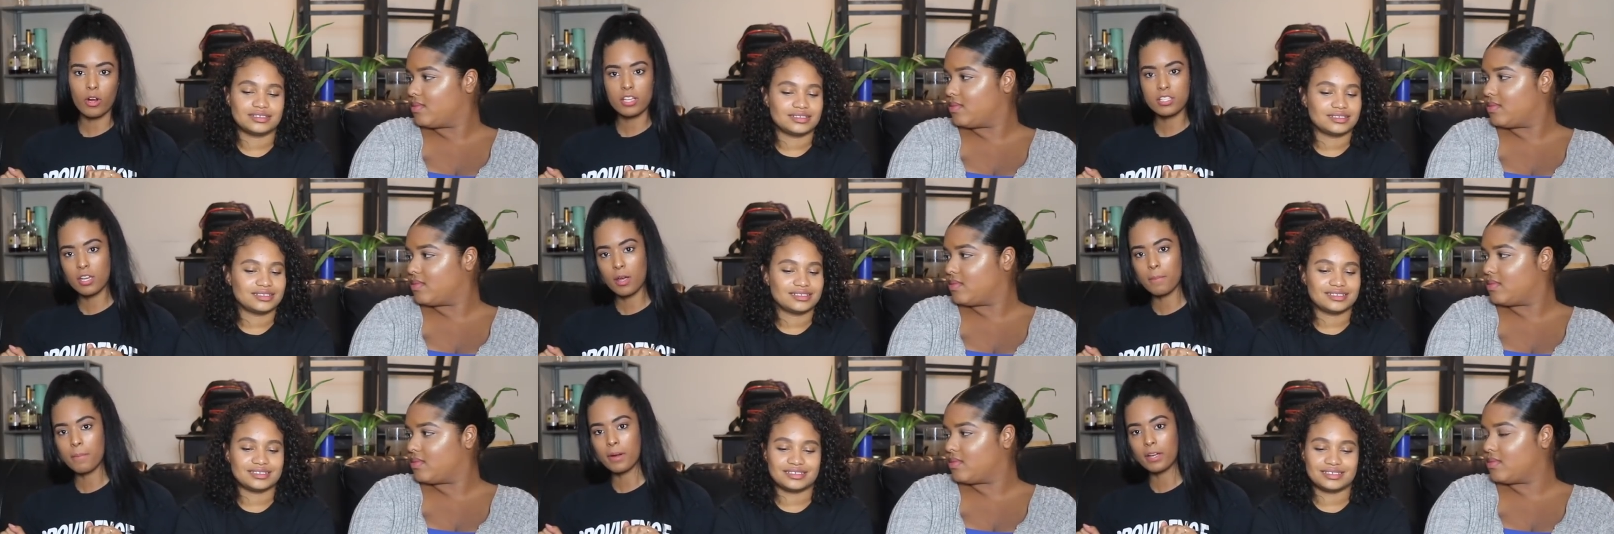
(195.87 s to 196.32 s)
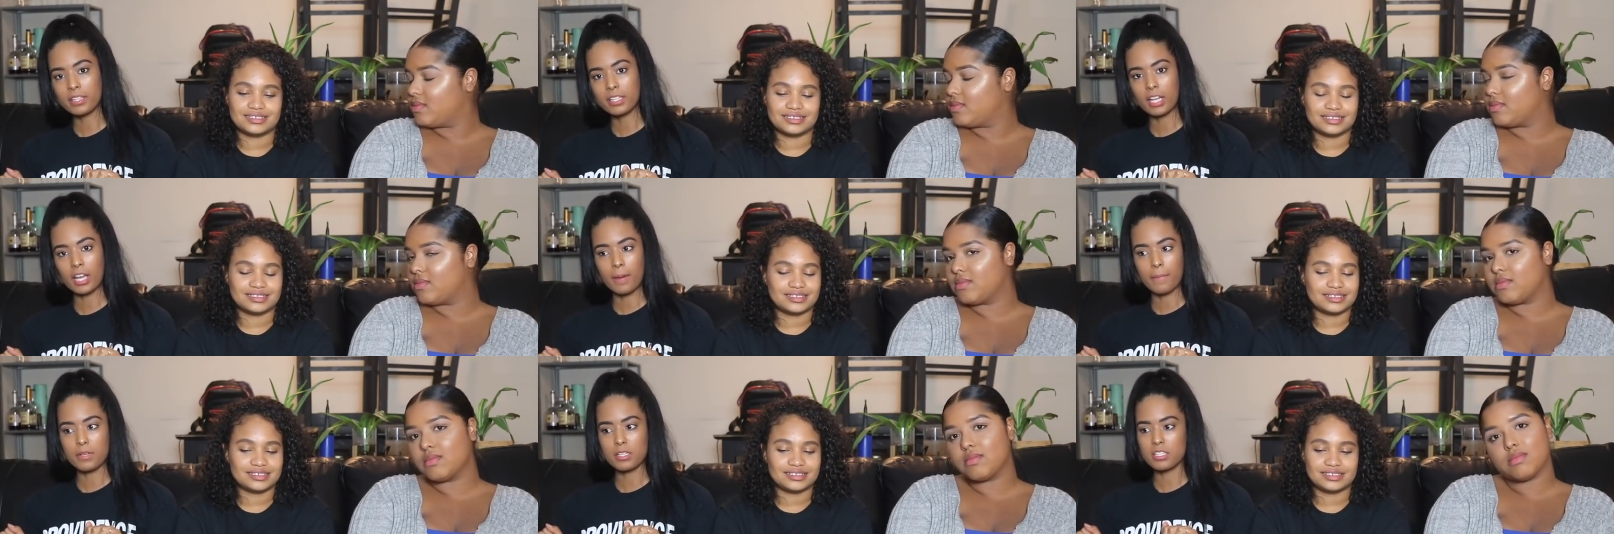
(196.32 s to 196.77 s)
Speaker 1: Or it's her
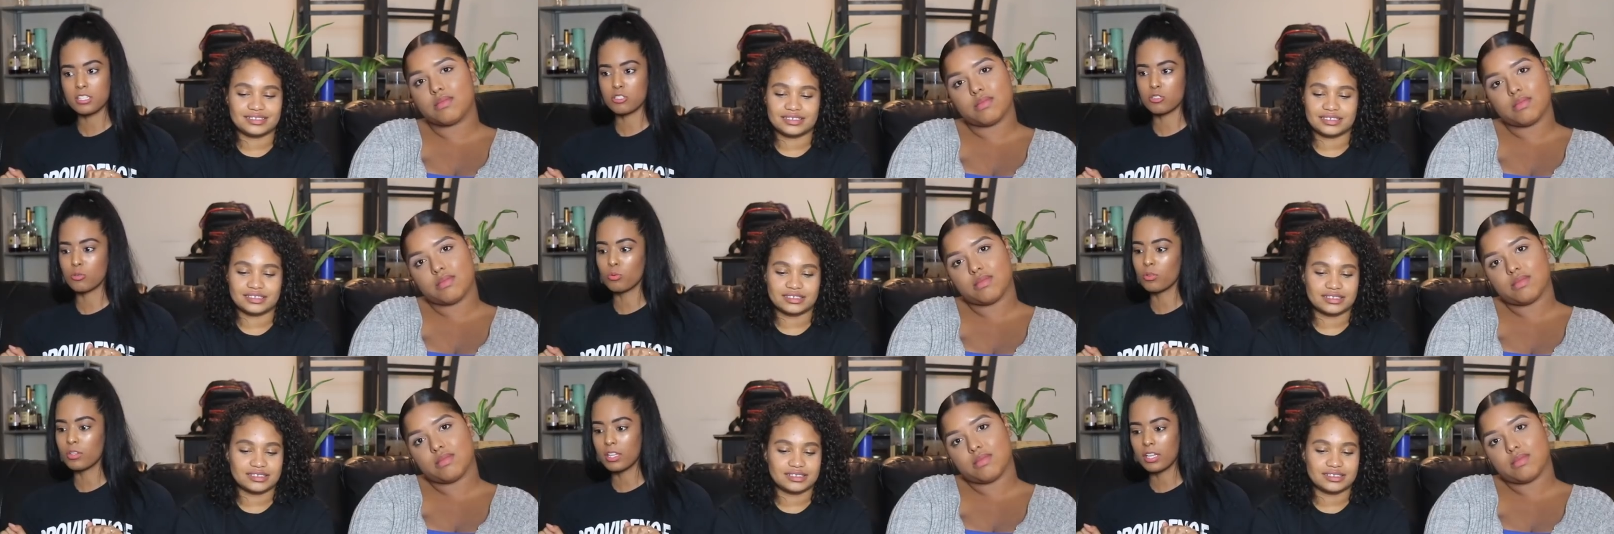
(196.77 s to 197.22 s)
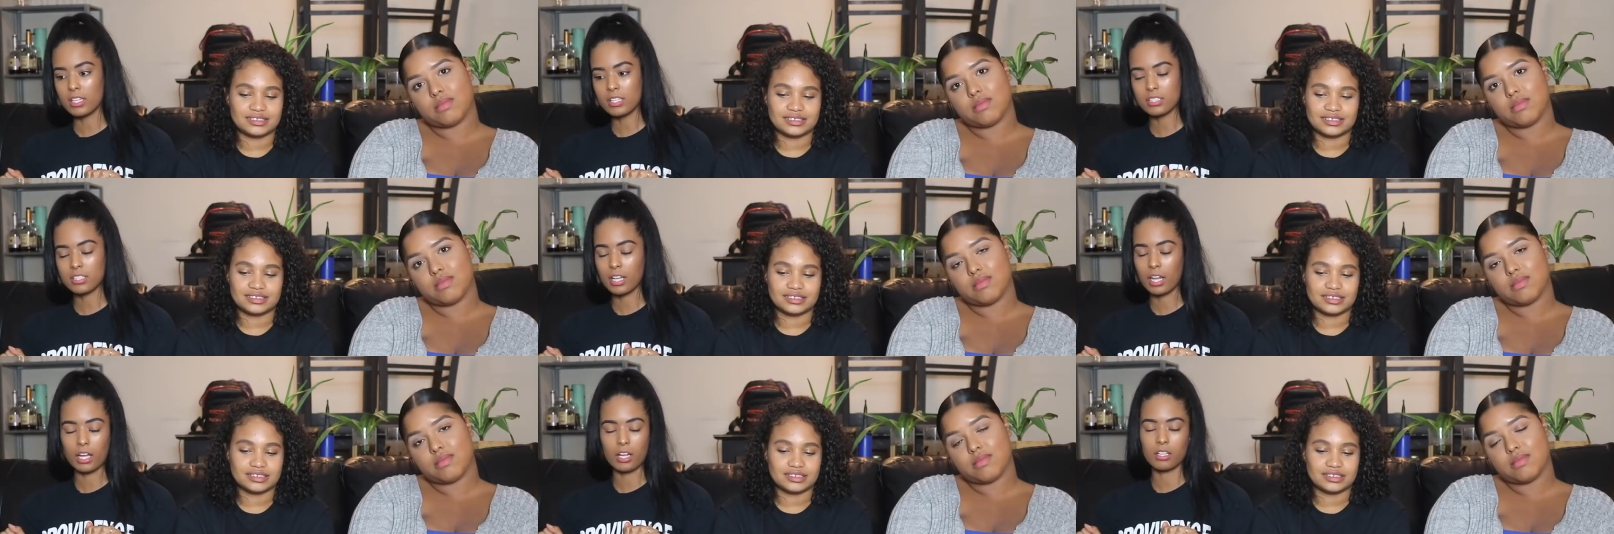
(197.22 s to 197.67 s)
birthday, let me just do this.